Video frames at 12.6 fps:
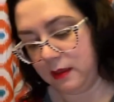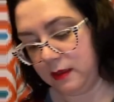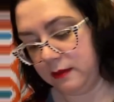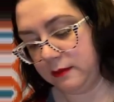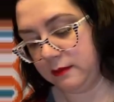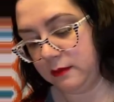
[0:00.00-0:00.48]

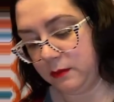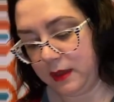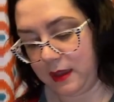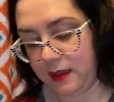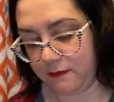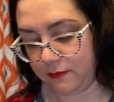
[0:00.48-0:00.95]
So we
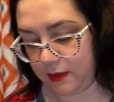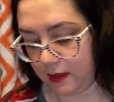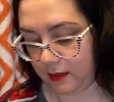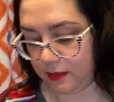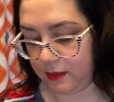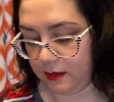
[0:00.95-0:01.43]
have
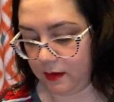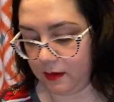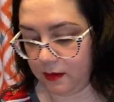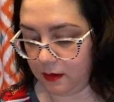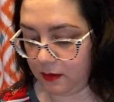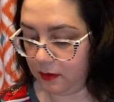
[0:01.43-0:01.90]
that
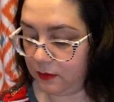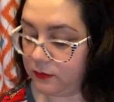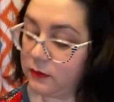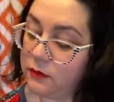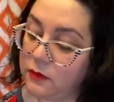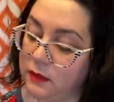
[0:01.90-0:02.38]
there.
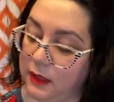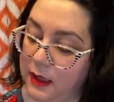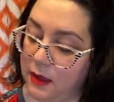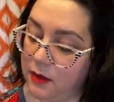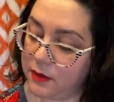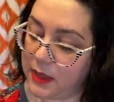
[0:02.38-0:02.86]
So
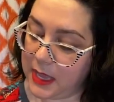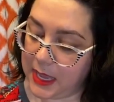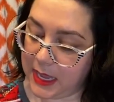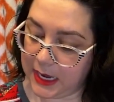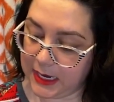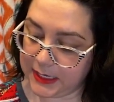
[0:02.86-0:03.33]
Cloud
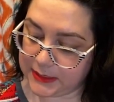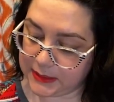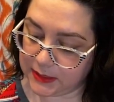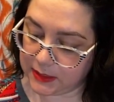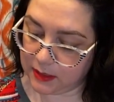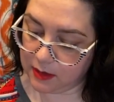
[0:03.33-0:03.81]

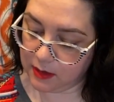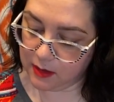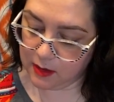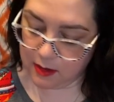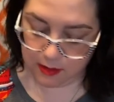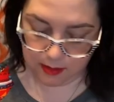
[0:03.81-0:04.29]
8,
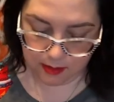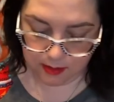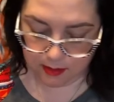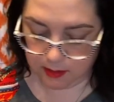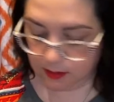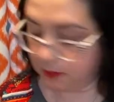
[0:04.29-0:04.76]

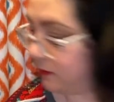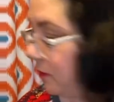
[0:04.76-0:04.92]
Super